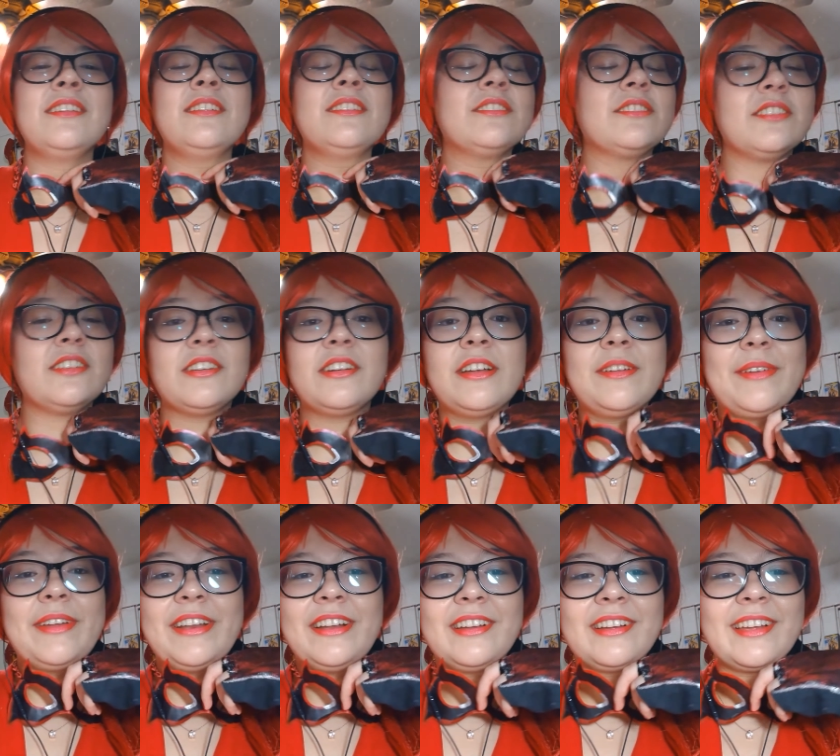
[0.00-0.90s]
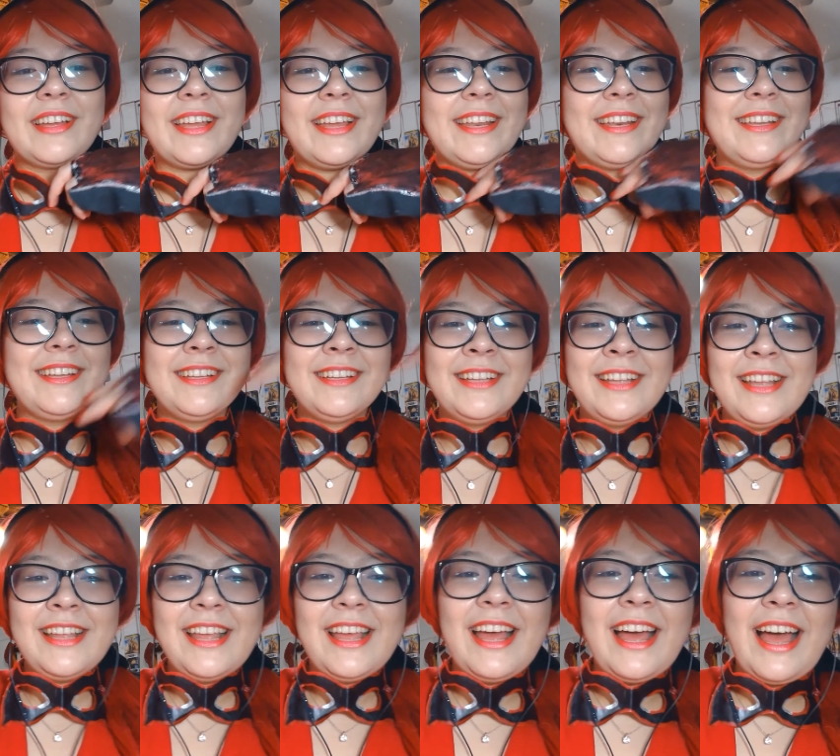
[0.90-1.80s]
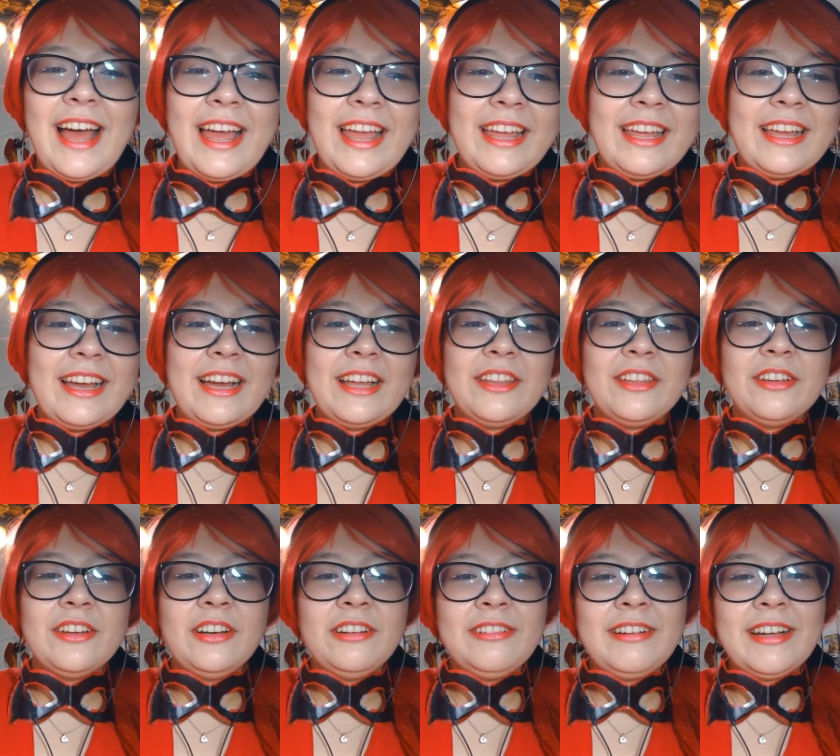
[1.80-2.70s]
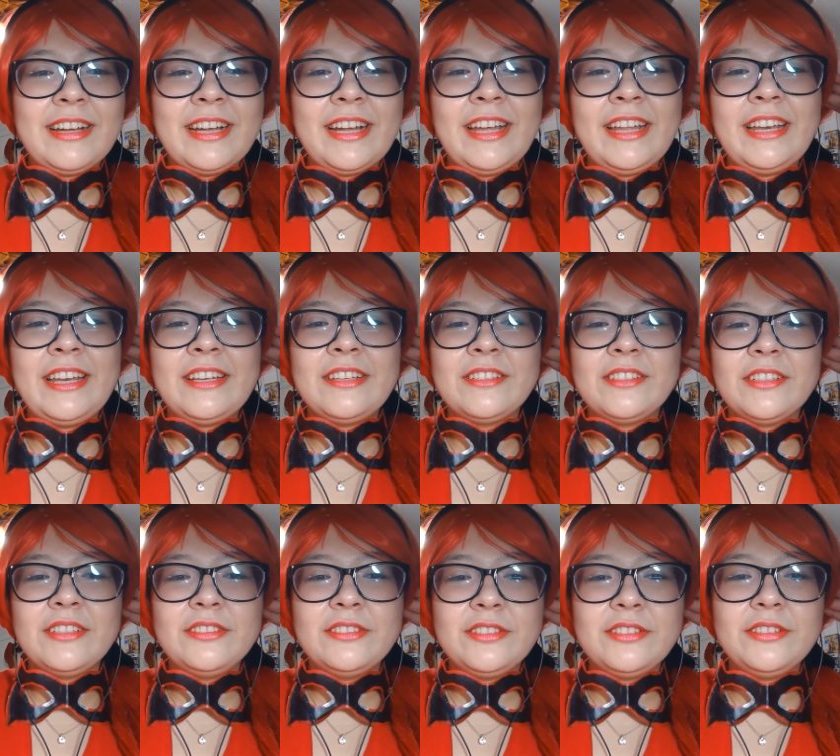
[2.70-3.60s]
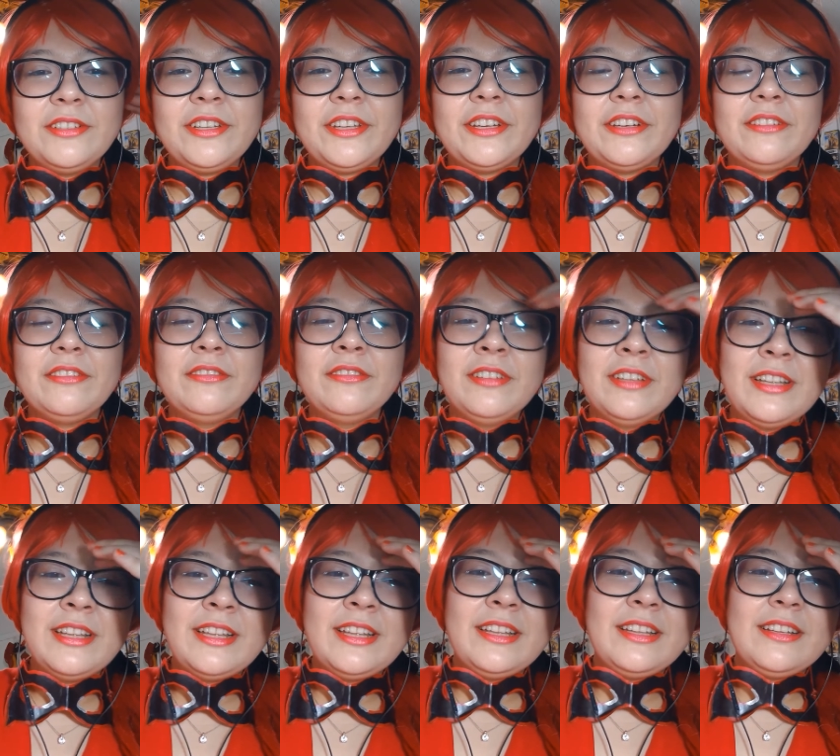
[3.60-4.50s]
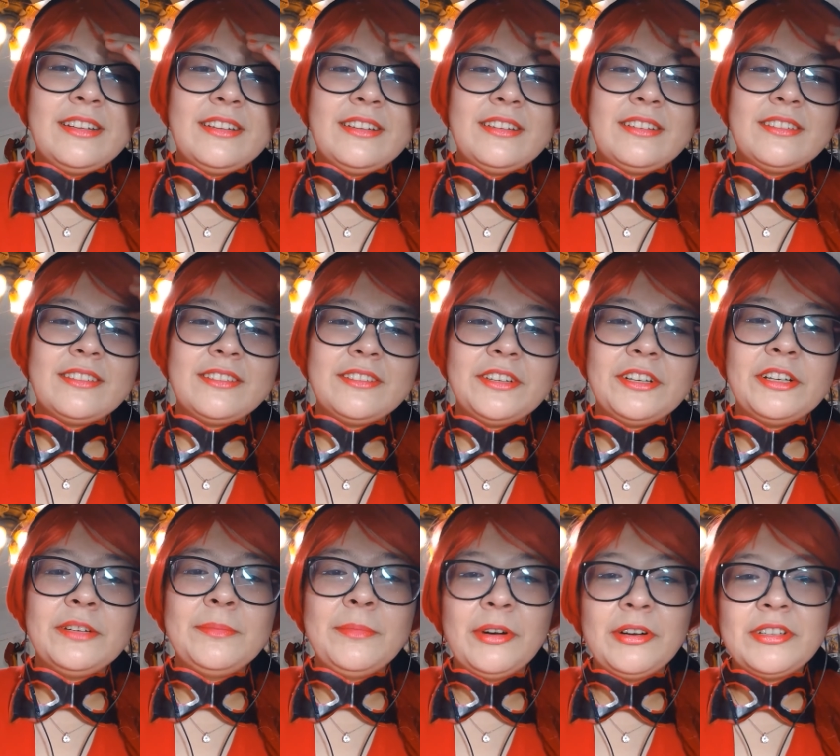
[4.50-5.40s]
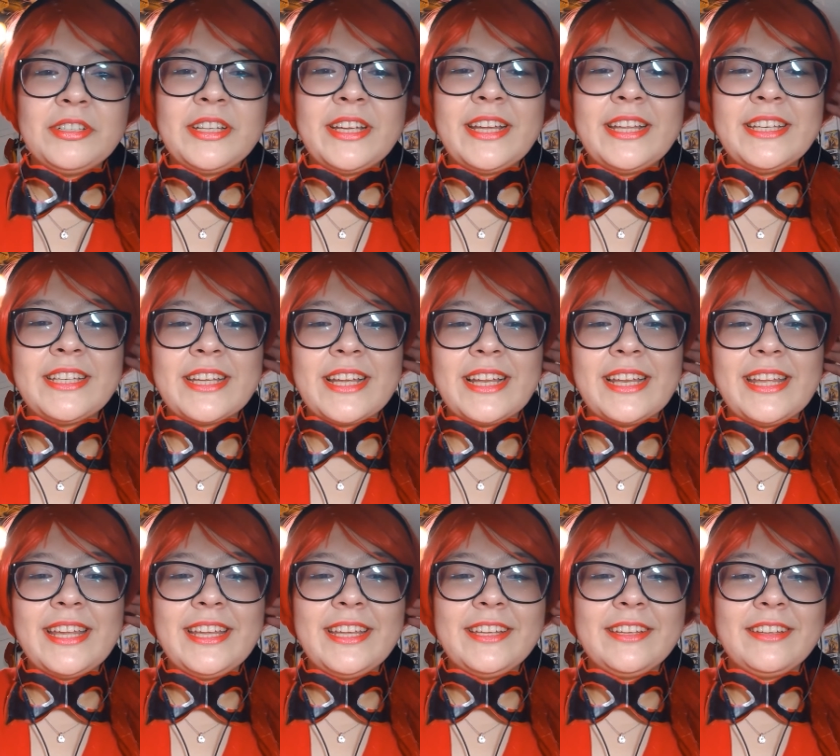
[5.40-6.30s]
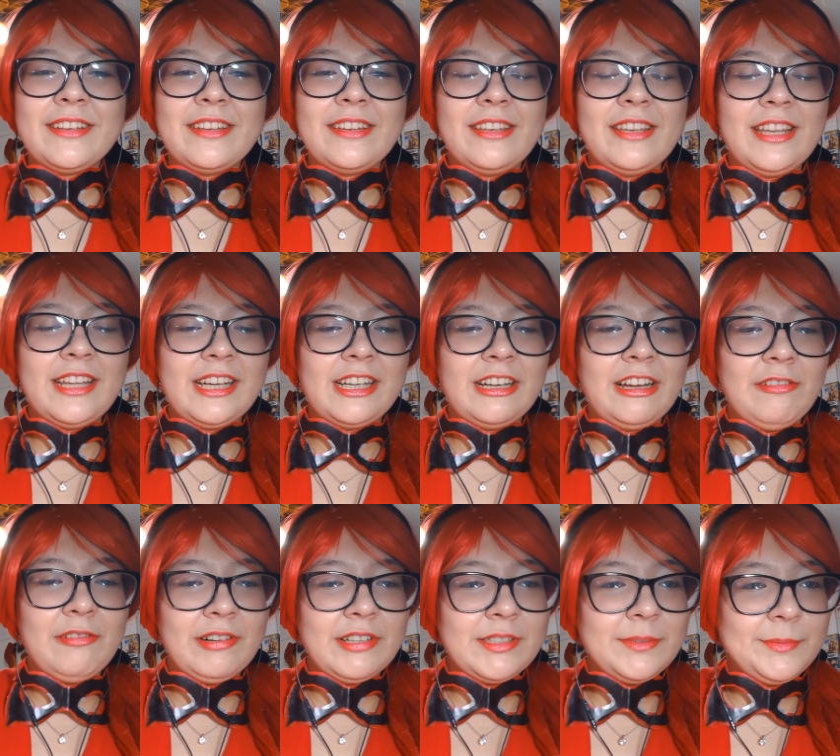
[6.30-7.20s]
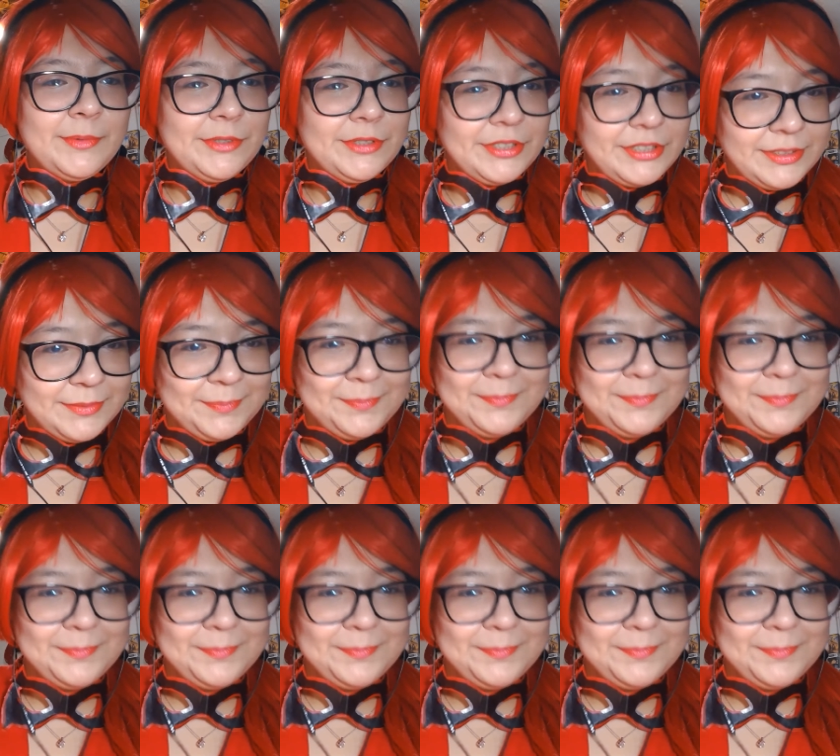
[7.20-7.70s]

Sorry, my dog again. I got you a rocket and Tsuyu, Tsuyu, mochi, and jelly. Now I want some mochi.